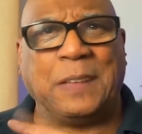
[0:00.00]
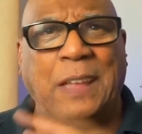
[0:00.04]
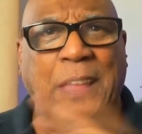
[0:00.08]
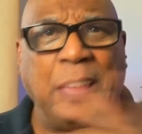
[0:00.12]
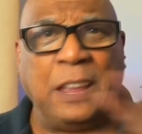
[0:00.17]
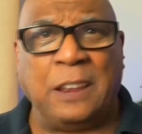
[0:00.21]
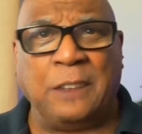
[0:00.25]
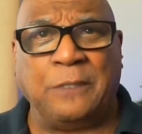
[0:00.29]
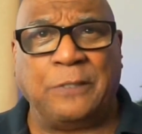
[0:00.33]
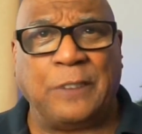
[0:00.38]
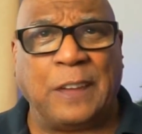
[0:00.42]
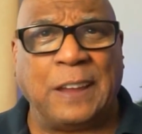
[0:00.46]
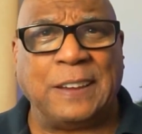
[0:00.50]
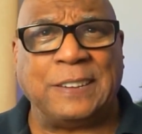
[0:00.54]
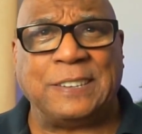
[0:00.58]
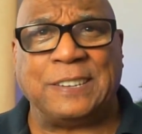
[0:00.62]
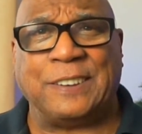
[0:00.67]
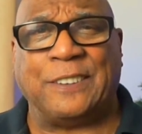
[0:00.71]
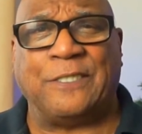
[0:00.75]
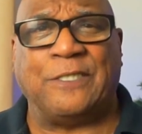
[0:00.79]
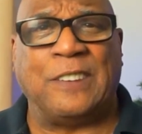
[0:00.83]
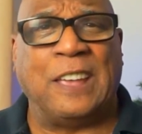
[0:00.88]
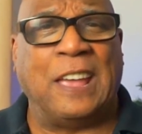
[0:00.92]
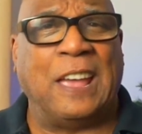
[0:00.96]

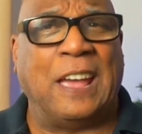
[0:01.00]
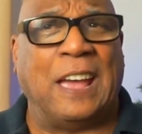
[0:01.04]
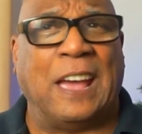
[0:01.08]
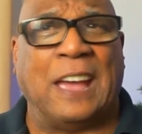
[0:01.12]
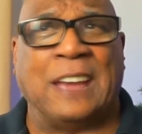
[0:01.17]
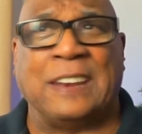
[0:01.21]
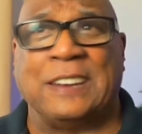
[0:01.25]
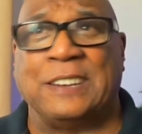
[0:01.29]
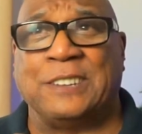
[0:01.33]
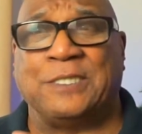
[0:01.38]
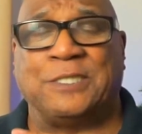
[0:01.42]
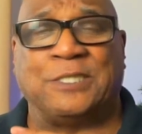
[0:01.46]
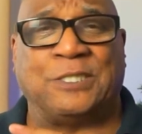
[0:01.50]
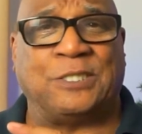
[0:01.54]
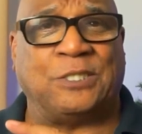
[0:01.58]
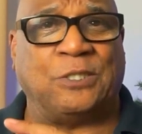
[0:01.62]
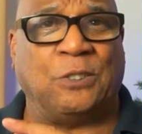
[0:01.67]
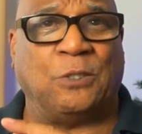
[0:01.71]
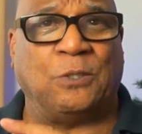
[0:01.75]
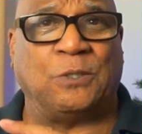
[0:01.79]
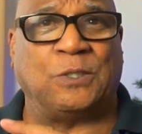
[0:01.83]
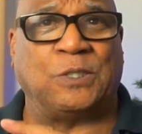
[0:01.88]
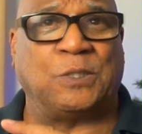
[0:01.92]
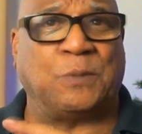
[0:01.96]
innovative and is
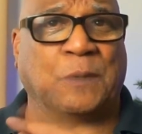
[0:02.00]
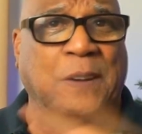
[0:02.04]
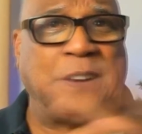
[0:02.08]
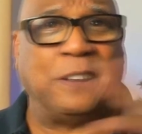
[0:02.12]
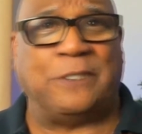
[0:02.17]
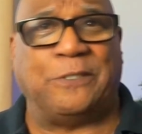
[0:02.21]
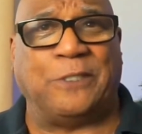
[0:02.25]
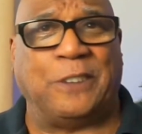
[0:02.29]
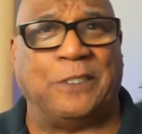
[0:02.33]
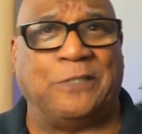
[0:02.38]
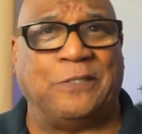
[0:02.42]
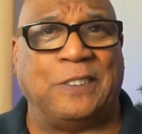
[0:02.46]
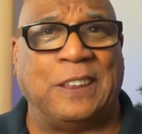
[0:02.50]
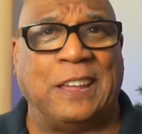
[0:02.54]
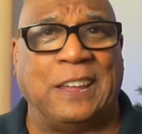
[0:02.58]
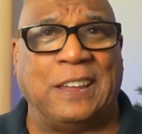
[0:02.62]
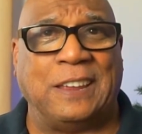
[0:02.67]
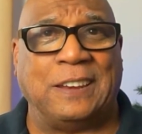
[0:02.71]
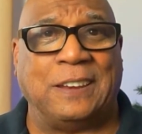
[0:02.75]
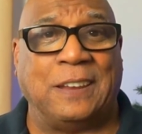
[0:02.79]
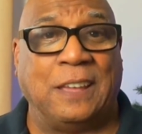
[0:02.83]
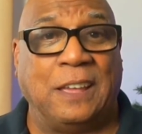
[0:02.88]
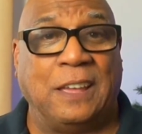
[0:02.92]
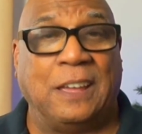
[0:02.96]
so
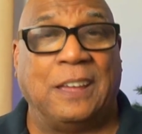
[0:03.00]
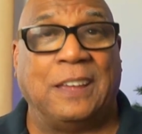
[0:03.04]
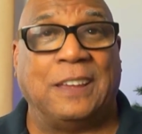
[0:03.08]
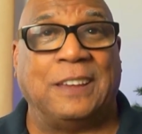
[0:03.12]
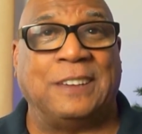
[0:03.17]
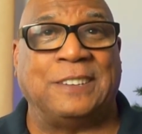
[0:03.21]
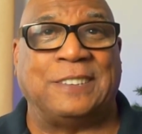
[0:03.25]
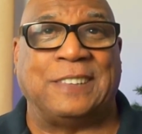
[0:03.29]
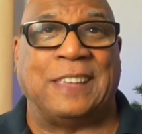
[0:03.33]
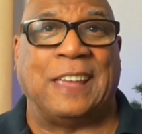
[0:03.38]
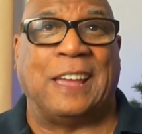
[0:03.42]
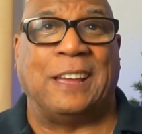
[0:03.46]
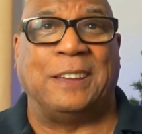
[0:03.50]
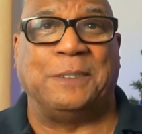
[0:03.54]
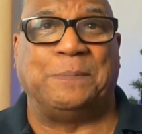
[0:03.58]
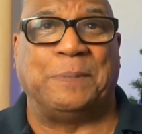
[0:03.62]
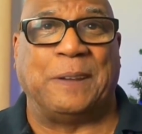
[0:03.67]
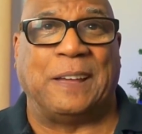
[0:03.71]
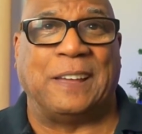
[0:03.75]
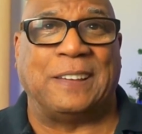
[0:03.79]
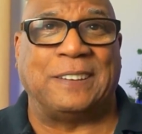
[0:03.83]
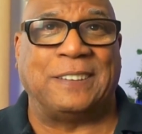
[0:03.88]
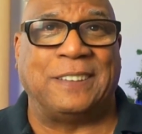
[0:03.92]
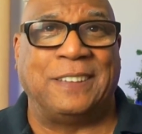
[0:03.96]
2015, is the
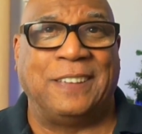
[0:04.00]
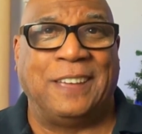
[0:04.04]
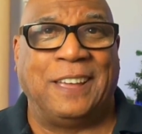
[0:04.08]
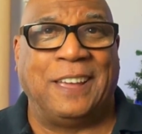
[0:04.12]
iPad.